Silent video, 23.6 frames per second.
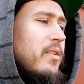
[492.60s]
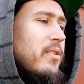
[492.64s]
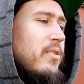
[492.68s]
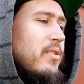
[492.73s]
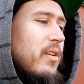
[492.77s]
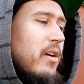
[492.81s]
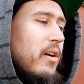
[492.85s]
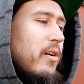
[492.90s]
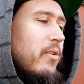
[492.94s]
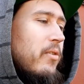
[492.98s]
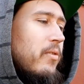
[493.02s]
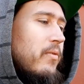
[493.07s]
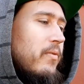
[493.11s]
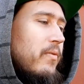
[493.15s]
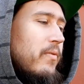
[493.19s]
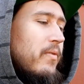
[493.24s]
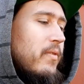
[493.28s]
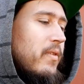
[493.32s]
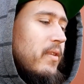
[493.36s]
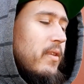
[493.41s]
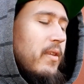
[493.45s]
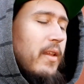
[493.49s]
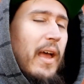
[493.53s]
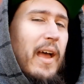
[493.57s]
So
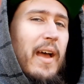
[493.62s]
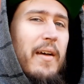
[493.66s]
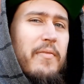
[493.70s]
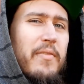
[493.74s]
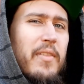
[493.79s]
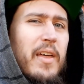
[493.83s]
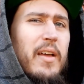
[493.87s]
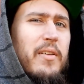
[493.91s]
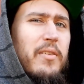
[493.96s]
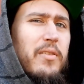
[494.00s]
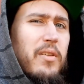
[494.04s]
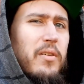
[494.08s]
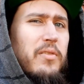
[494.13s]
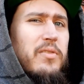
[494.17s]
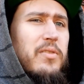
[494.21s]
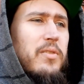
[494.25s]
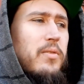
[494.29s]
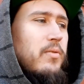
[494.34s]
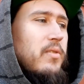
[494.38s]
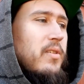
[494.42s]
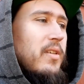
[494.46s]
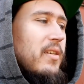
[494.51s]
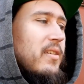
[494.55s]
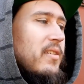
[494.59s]
I have those
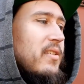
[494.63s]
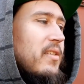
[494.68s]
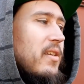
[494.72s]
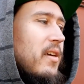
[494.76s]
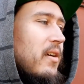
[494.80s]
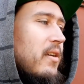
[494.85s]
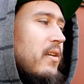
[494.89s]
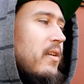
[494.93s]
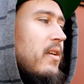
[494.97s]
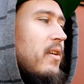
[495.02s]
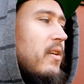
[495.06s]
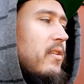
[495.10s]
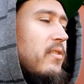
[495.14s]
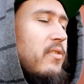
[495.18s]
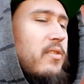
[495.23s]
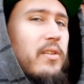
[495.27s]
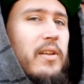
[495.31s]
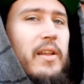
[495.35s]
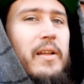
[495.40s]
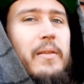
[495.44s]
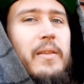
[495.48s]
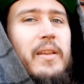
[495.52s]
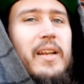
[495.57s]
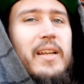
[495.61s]
two things done.
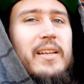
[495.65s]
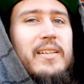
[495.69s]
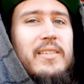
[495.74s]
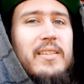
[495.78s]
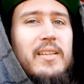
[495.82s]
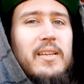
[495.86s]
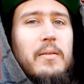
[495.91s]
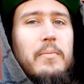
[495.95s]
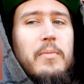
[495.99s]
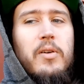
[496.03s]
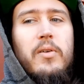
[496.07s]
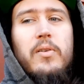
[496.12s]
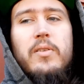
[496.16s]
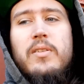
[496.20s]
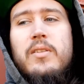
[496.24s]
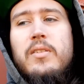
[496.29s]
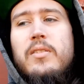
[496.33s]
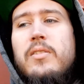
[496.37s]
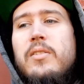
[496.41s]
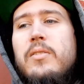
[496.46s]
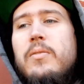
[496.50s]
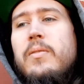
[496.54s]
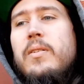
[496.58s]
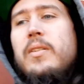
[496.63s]
So now the next thing I'm going
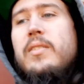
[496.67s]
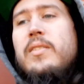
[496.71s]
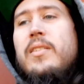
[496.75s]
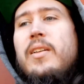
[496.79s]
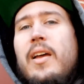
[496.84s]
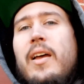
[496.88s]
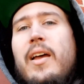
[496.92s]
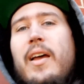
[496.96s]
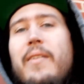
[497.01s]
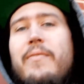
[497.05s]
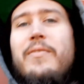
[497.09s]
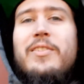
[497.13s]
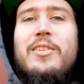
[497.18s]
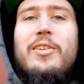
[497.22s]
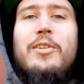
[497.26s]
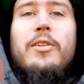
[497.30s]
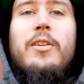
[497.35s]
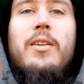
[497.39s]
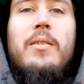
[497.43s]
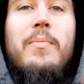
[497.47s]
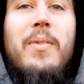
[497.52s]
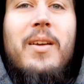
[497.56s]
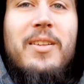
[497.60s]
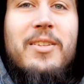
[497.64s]
to do is I have a
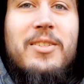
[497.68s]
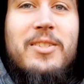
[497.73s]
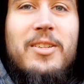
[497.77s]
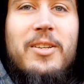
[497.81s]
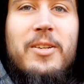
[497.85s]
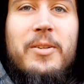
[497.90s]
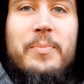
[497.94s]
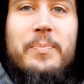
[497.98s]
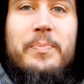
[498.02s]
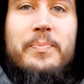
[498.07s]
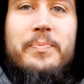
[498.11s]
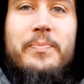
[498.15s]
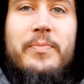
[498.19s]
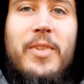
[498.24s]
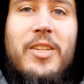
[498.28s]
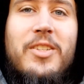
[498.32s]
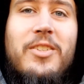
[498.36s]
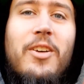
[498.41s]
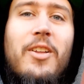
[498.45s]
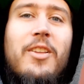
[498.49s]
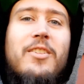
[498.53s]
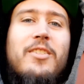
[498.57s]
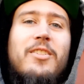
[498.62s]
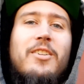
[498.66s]
turkey baster. I
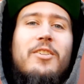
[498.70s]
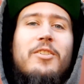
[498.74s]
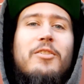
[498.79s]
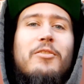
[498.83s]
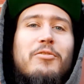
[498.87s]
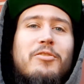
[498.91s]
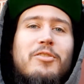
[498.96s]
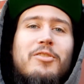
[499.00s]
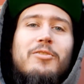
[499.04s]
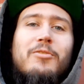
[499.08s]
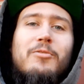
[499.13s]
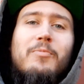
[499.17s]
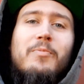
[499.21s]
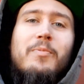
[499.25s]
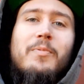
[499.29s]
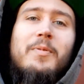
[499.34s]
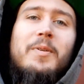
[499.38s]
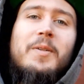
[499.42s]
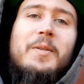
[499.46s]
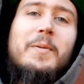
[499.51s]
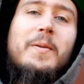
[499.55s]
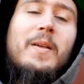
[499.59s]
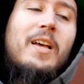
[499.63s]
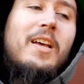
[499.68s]
saw this on YouTube,
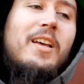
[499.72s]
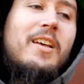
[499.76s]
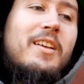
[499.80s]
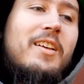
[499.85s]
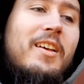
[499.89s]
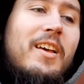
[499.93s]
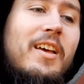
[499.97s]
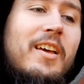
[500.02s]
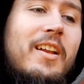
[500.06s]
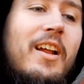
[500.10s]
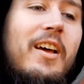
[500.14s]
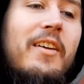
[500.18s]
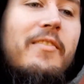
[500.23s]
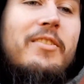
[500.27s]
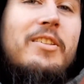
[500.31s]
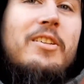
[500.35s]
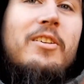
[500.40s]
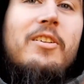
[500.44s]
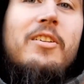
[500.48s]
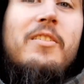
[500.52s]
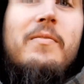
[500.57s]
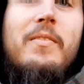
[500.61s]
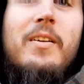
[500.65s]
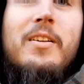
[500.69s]
and I have a
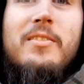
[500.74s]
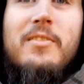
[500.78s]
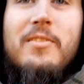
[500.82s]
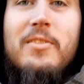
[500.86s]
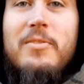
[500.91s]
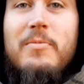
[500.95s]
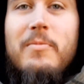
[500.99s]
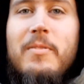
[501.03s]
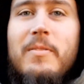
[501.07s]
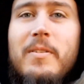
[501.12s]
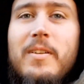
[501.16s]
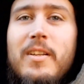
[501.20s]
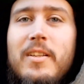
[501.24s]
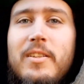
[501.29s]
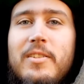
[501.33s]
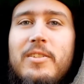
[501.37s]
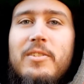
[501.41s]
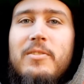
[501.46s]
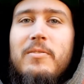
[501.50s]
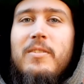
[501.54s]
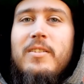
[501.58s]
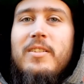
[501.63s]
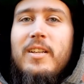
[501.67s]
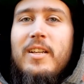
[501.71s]
turkey baster. So what I'm gonna
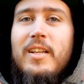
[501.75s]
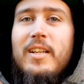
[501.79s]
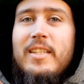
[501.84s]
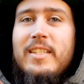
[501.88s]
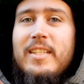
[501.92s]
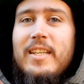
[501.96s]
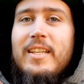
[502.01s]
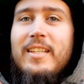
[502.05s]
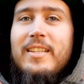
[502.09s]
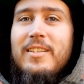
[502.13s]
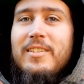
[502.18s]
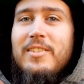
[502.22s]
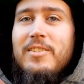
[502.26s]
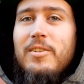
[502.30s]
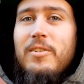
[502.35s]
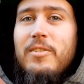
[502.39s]
do is I'm gonna take this